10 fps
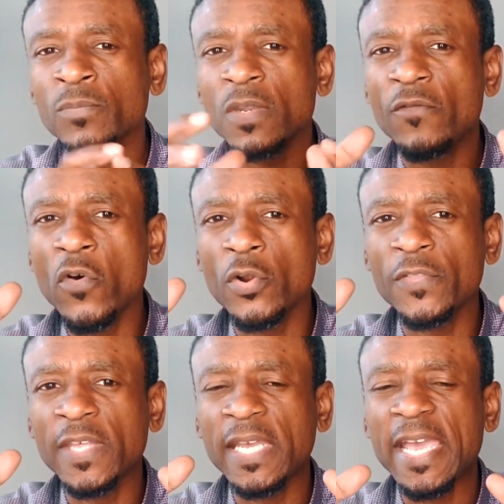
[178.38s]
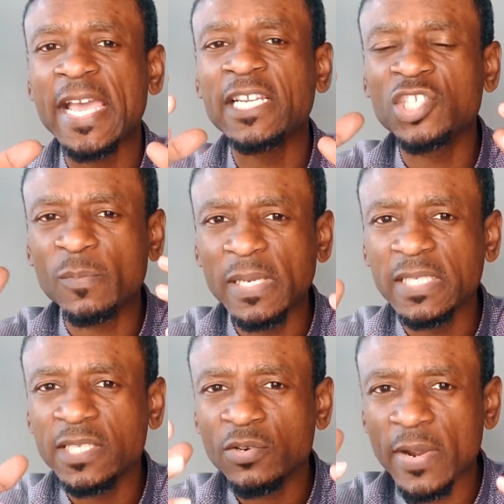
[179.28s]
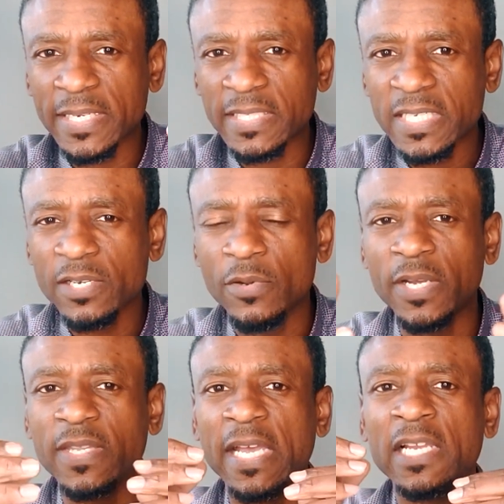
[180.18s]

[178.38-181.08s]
for the eligibility criteria, the